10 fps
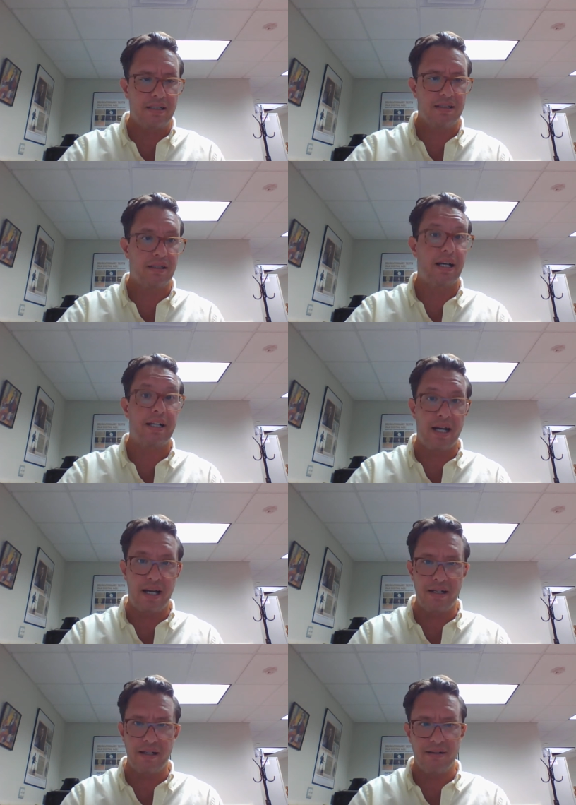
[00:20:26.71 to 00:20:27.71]
slide
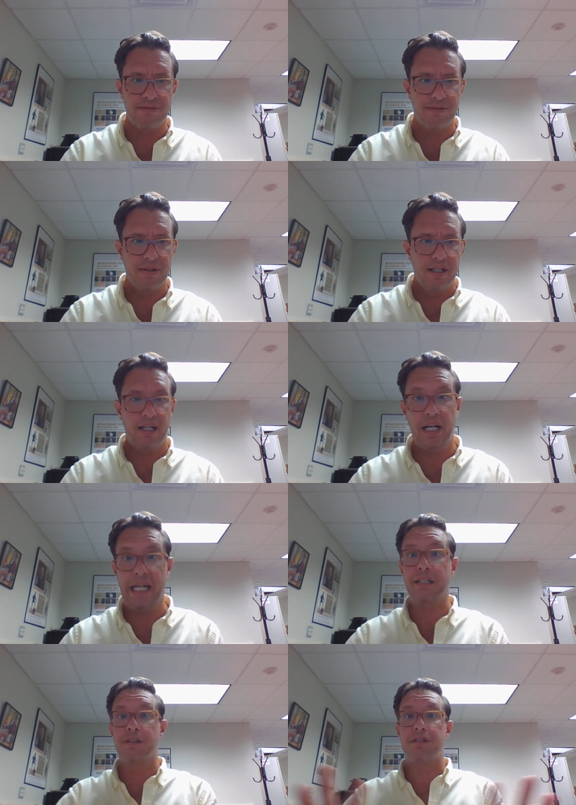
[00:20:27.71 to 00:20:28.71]
9 of an
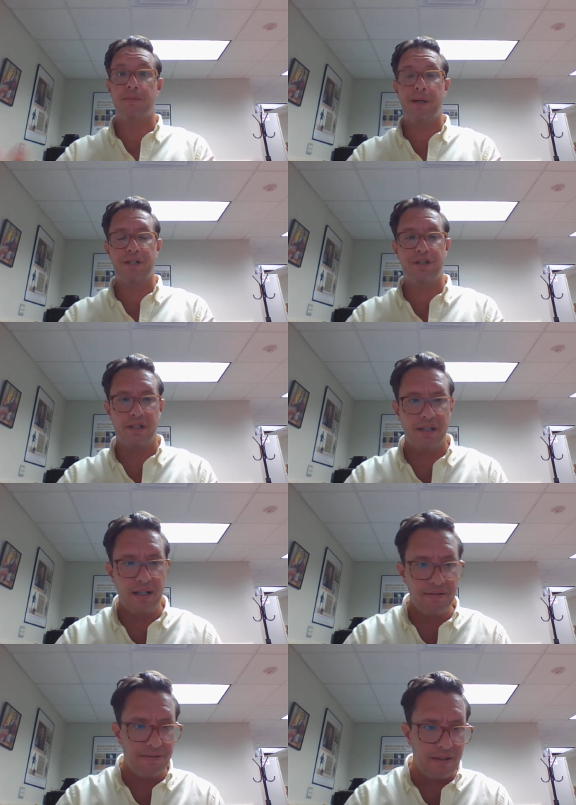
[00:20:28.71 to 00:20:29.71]
English depiction
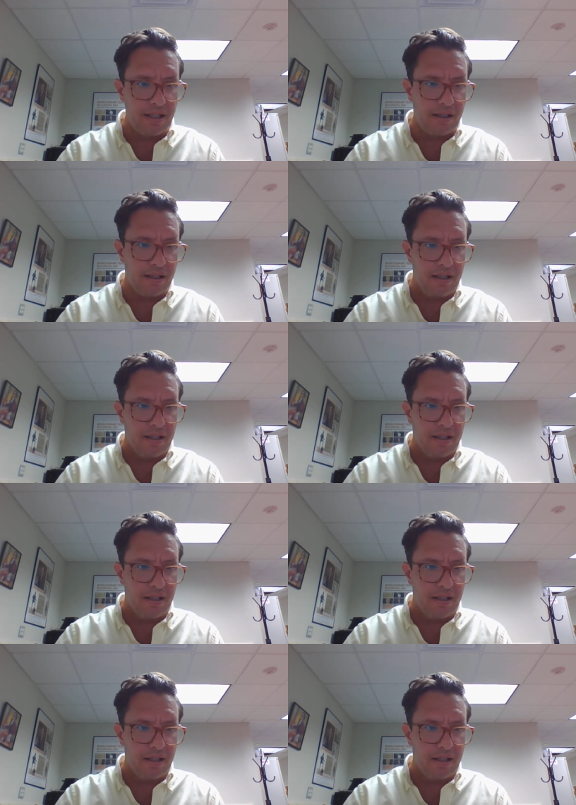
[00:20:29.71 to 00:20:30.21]
of the